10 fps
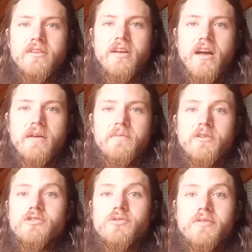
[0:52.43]

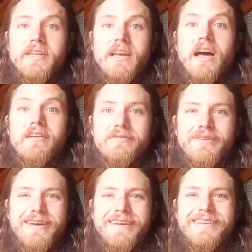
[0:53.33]
in love,
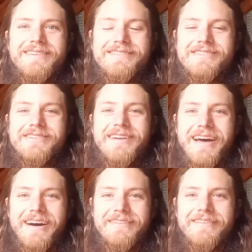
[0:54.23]
neutral
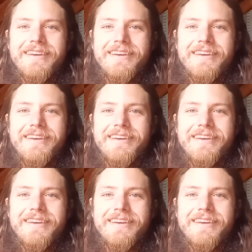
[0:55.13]
love,